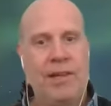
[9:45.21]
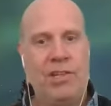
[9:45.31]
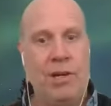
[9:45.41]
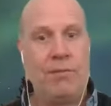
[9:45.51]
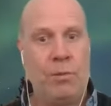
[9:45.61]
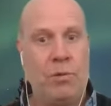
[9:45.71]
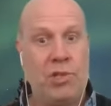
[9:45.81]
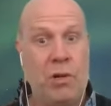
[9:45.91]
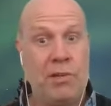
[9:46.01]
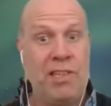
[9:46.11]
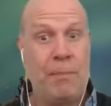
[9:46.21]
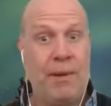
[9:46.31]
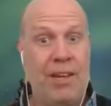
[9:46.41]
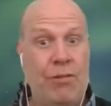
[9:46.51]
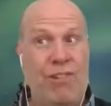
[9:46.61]
shift towards curiosity
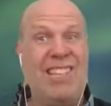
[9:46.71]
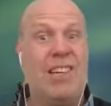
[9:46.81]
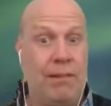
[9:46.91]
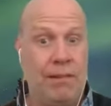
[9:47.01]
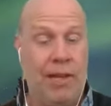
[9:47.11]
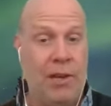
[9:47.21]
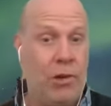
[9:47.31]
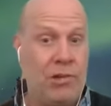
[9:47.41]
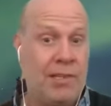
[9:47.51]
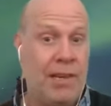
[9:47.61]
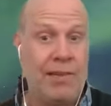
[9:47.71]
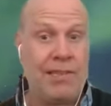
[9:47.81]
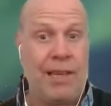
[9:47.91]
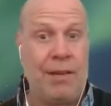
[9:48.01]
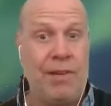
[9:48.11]
being critical and not just a nice
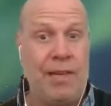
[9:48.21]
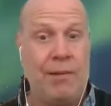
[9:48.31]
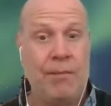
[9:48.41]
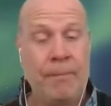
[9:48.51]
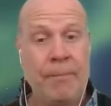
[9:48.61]
to have now.